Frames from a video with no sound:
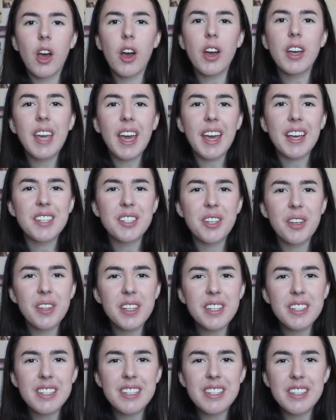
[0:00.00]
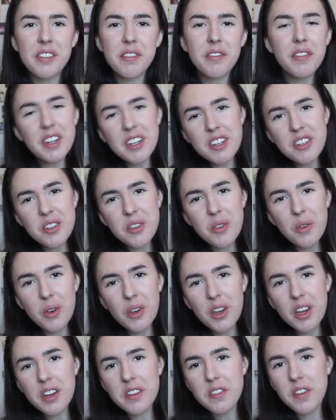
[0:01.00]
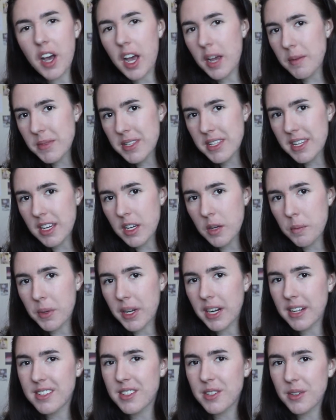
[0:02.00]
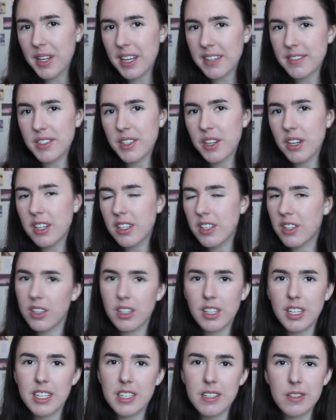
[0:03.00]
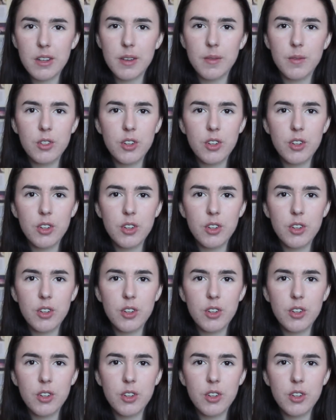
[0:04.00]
Okay, so this is the finished look of I'm sick but I still have to go to uni, so I'm